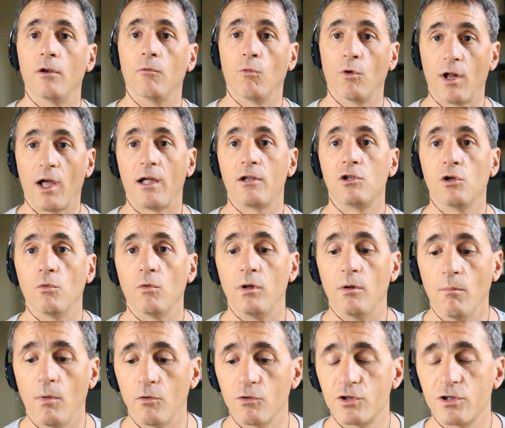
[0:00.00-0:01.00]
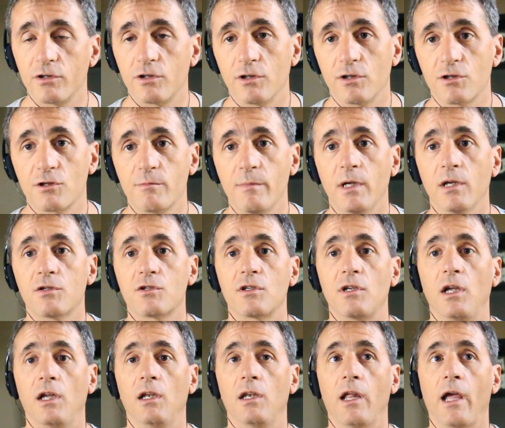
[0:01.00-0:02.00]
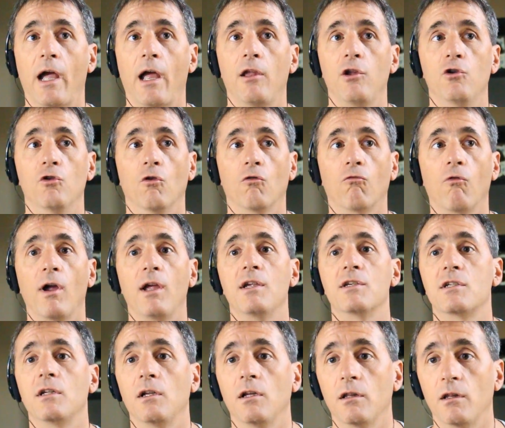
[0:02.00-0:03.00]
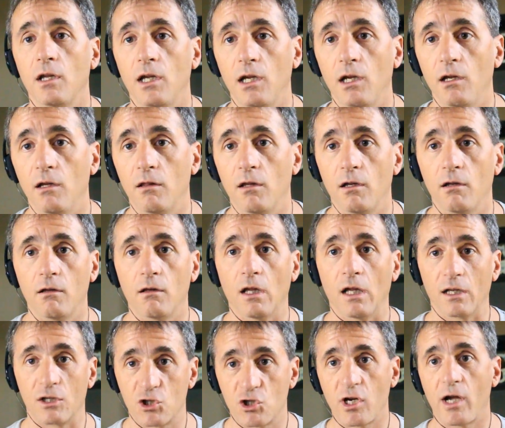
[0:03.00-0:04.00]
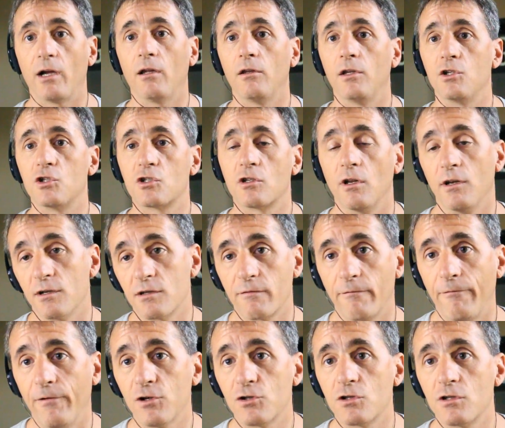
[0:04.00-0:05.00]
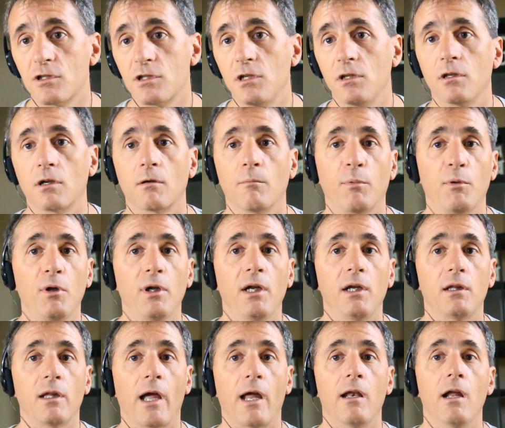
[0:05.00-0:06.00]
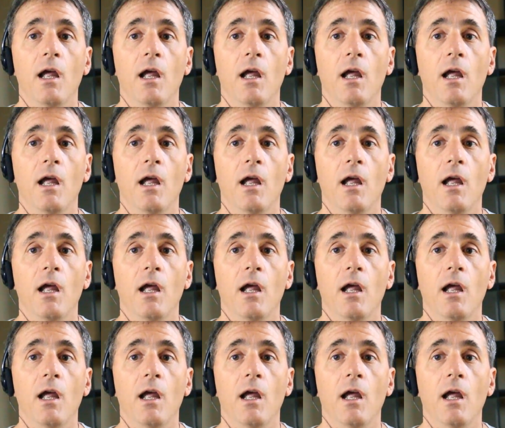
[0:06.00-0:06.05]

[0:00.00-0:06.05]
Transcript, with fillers: what I do in the motion to dismiss, in that you're raising the challenge to the sufficiency of the complaint that